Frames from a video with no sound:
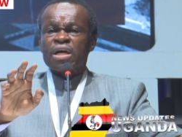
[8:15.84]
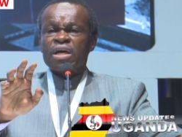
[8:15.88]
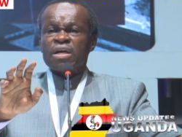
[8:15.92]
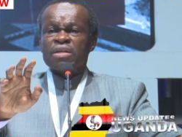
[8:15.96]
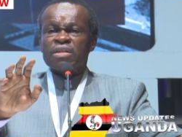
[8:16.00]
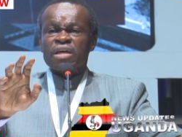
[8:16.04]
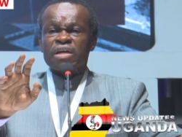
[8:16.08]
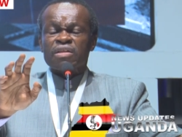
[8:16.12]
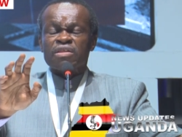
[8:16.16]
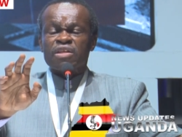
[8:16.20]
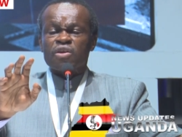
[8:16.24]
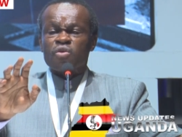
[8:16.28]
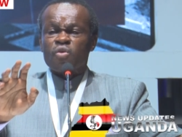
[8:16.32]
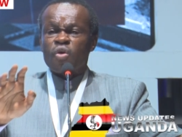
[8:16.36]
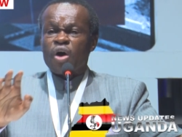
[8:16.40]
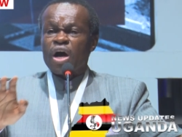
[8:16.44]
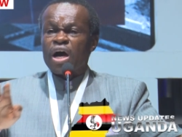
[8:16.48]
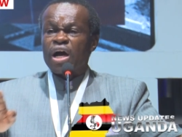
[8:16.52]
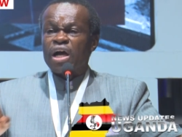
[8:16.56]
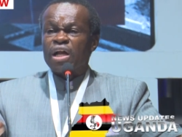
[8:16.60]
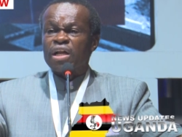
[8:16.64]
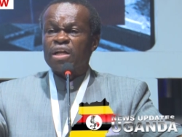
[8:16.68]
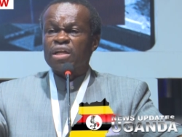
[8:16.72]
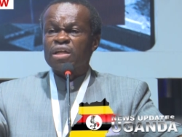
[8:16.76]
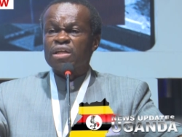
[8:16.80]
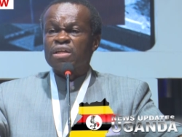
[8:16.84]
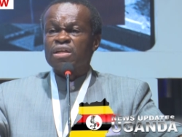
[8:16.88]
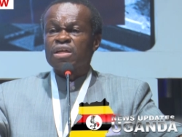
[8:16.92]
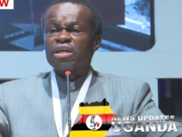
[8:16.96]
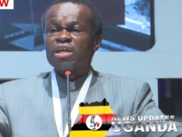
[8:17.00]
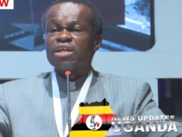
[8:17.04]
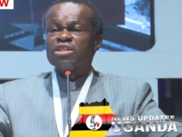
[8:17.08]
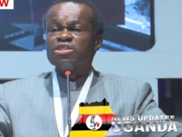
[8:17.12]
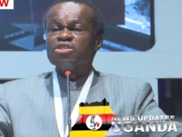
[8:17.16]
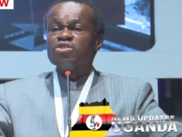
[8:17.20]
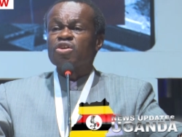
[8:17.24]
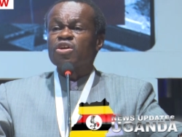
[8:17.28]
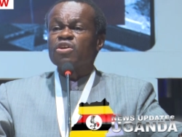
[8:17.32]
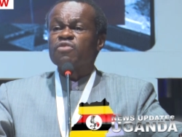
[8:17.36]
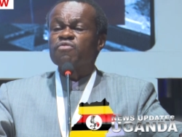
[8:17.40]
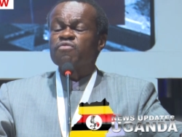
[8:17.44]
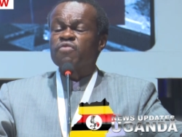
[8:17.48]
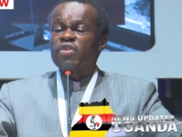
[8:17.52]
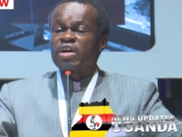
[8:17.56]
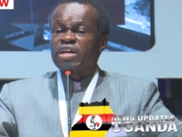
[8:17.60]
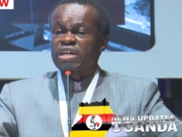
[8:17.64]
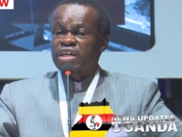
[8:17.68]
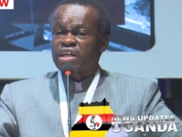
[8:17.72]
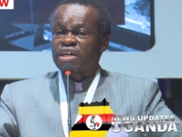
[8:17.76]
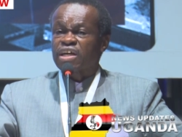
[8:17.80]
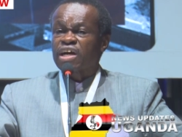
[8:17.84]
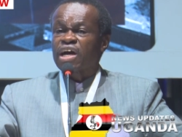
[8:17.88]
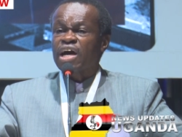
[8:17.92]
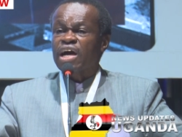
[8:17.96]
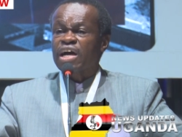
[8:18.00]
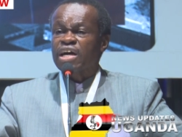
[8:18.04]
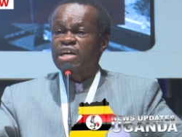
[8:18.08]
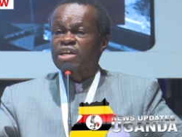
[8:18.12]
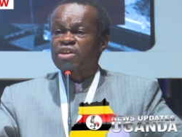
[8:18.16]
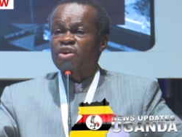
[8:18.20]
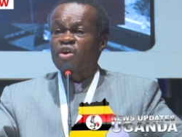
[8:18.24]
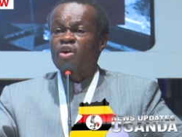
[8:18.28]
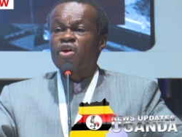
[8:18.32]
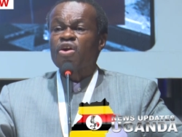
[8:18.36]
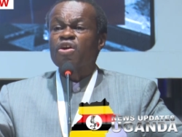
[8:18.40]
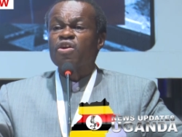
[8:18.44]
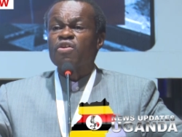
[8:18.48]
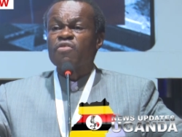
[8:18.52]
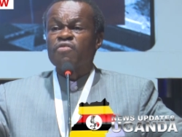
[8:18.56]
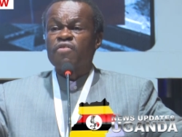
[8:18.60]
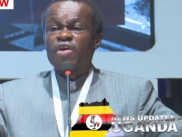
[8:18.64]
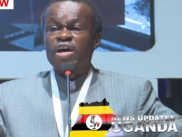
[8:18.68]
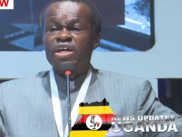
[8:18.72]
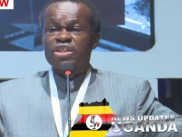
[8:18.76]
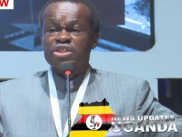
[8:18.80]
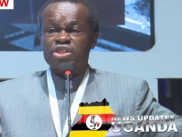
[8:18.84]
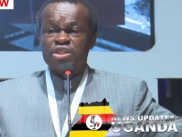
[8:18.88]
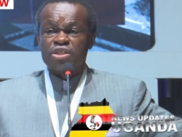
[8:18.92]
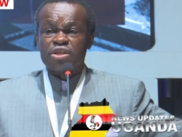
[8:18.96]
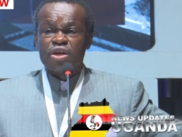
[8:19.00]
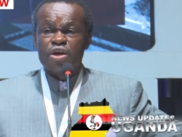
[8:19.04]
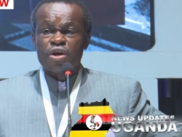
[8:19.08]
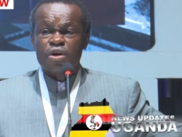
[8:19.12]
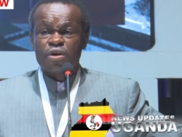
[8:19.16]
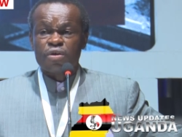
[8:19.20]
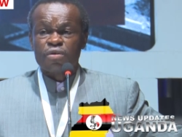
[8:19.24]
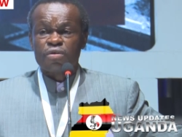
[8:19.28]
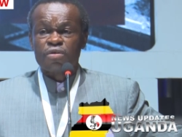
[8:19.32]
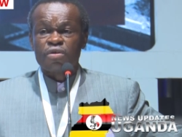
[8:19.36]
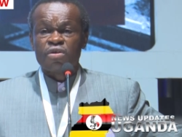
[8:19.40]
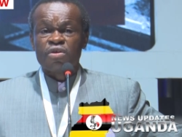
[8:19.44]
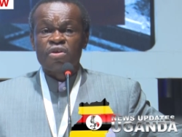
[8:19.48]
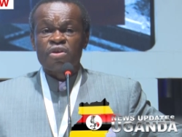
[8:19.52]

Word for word: that the world is not very kind. All of us know.